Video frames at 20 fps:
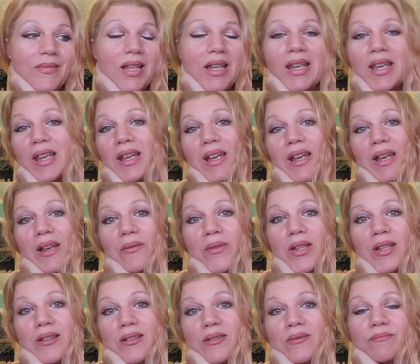I can't have
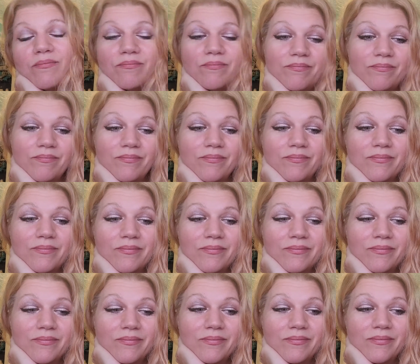it.
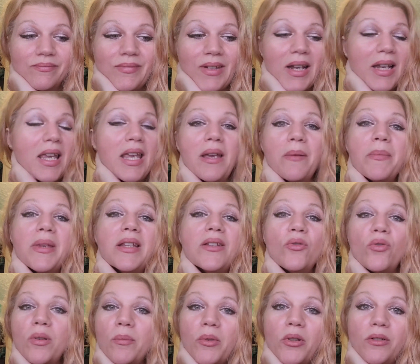I can't be
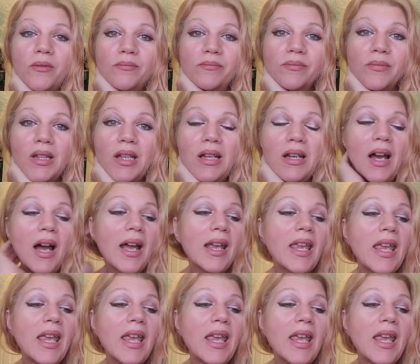normal. I